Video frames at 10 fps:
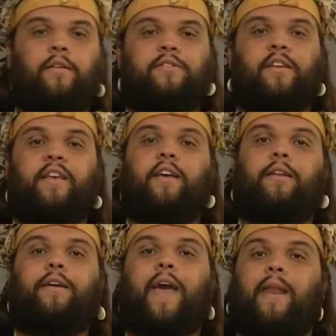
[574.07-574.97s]
so he could
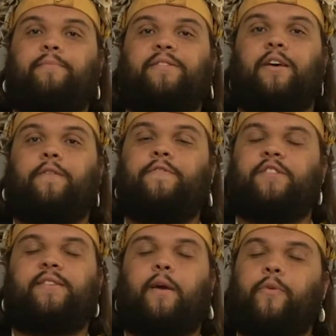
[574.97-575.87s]
look at himself
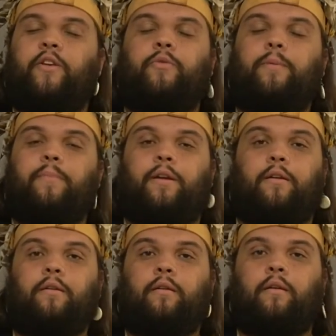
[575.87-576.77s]
just like we do in a
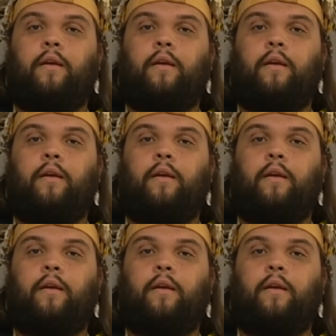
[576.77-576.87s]
mirror,